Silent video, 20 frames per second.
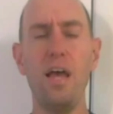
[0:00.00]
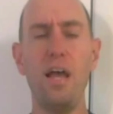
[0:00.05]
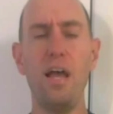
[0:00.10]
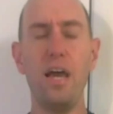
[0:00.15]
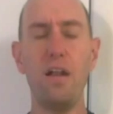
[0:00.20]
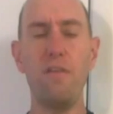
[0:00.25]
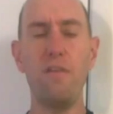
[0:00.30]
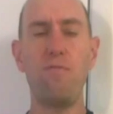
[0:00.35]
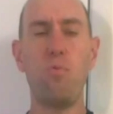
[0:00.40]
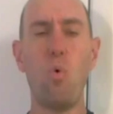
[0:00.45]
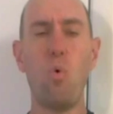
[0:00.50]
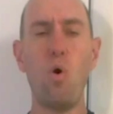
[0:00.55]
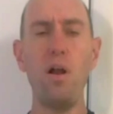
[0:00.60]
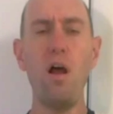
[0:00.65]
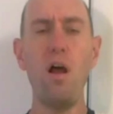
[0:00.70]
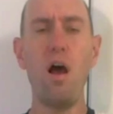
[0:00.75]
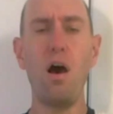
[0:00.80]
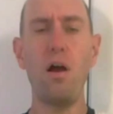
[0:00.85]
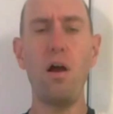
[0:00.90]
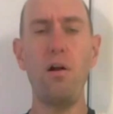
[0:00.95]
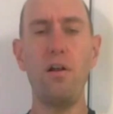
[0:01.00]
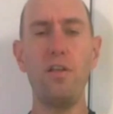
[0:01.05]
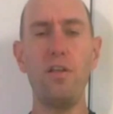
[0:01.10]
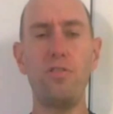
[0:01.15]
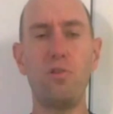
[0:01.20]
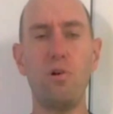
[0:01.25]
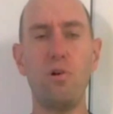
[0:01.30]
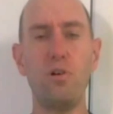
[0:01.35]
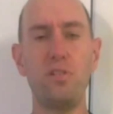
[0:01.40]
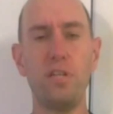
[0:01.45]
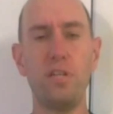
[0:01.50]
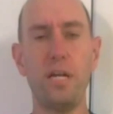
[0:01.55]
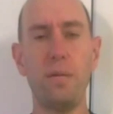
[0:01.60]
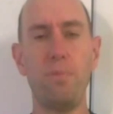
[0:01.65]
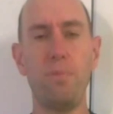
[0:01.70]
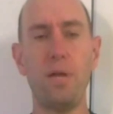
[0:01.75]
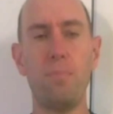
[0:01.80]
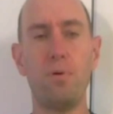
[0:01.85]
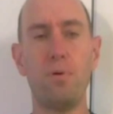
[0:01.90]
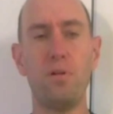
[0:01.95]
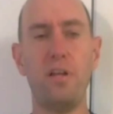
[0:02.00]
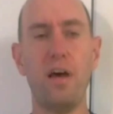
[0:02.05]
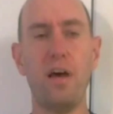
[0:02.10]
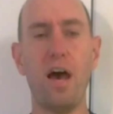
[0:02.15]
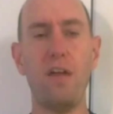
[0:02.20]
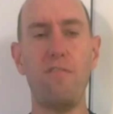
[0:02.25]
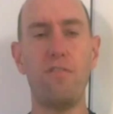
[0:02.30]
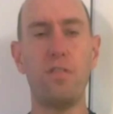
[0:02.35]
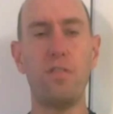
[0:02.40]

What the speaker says: And if 113 people died